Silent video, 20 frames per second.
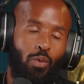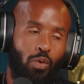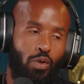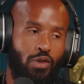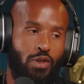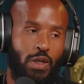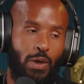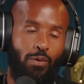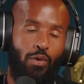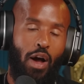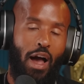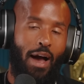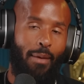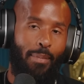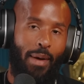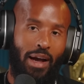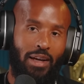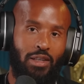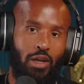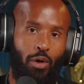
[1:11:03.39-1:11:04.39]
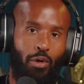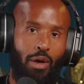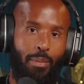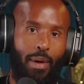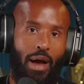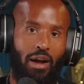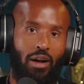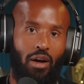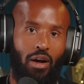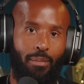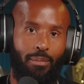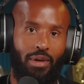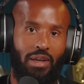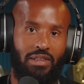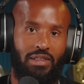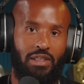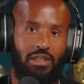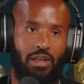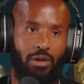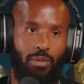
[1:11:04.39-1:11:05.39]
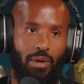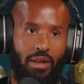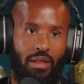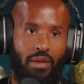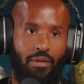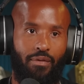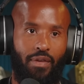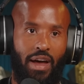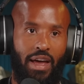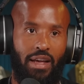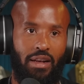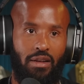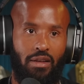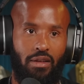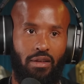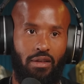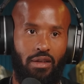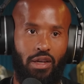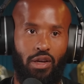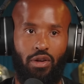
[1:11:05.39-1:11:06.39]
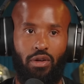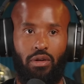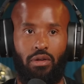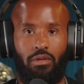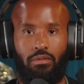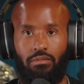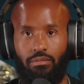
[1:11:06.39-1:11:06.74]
We'll see. We'll have Max Holloway back on because he's getting ready to fight here